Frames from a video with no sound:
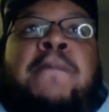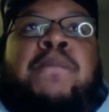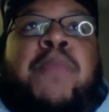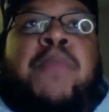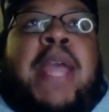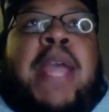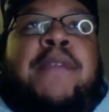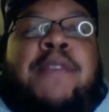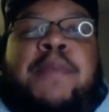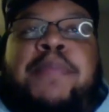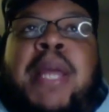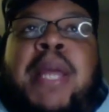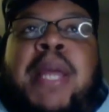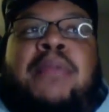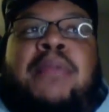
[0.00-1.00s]
Avery
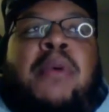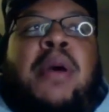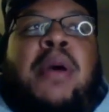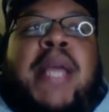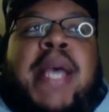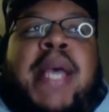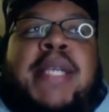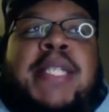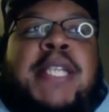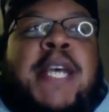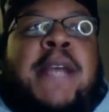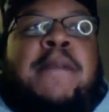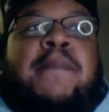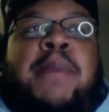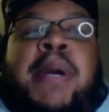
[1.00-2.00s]
played well last
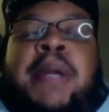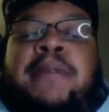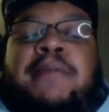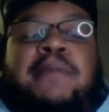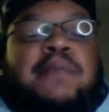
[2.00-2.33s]
night, but